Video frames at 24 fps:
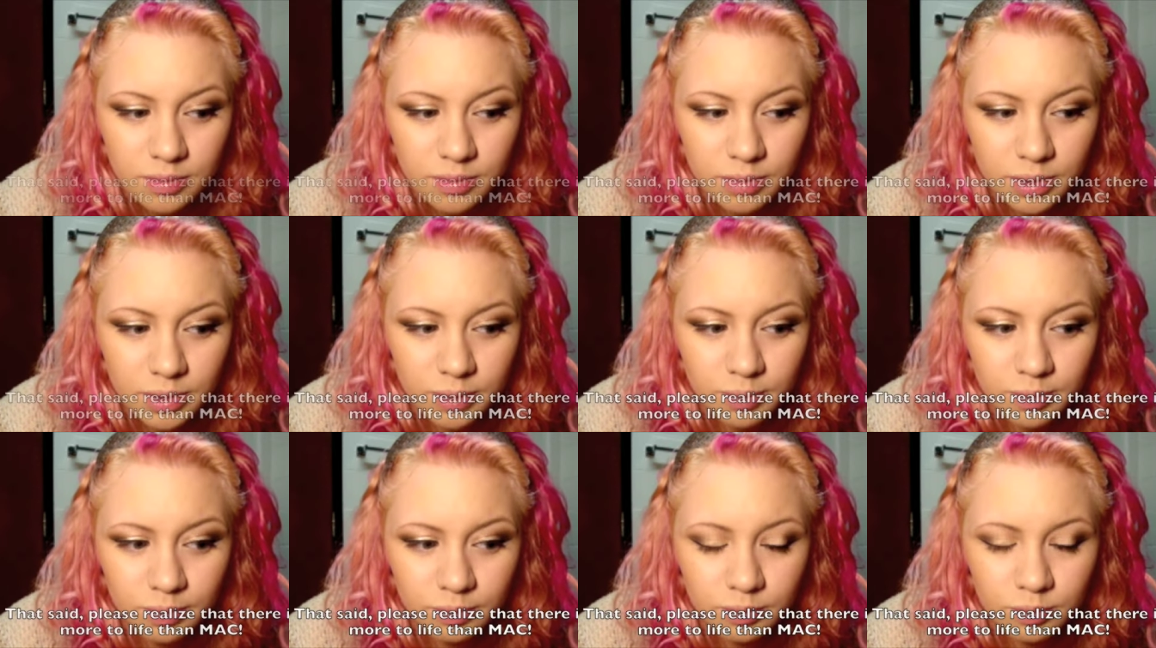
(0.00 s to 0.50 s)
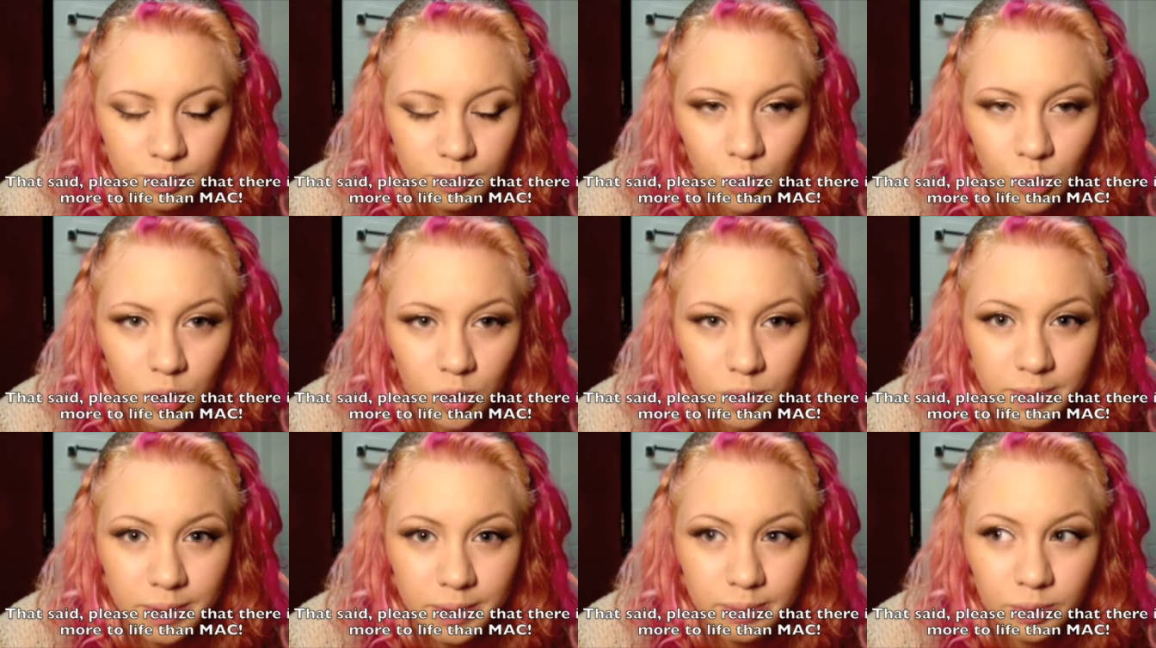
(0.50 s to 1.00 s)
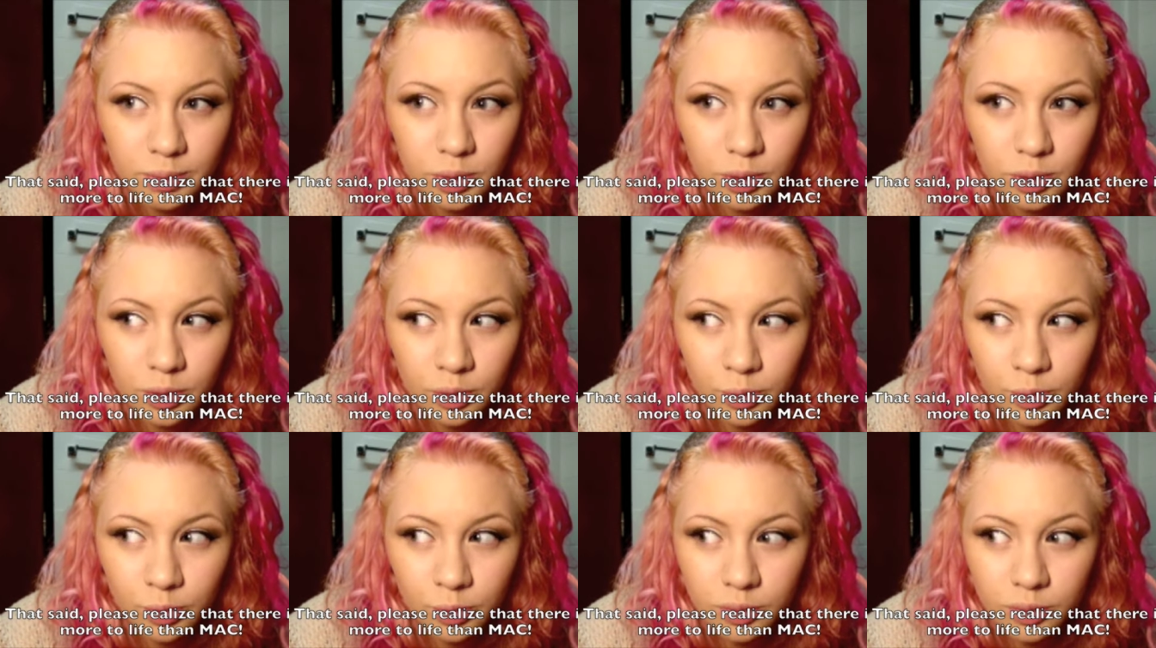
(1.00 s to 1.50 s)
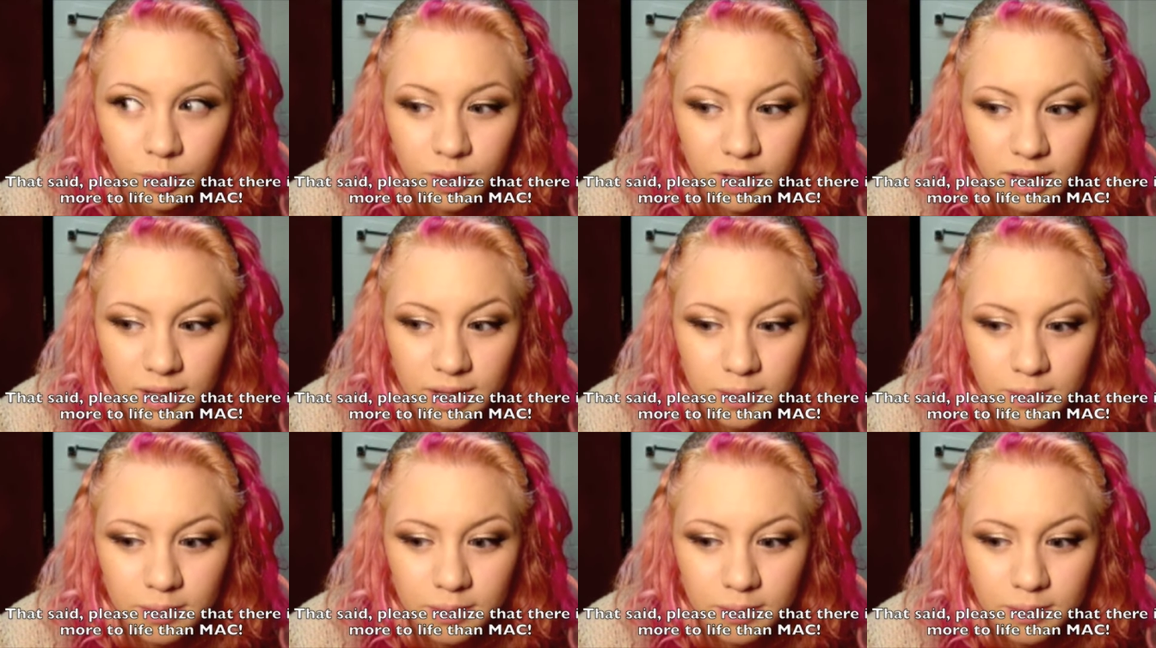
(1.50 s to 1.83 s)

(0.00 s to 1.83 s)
peop more people own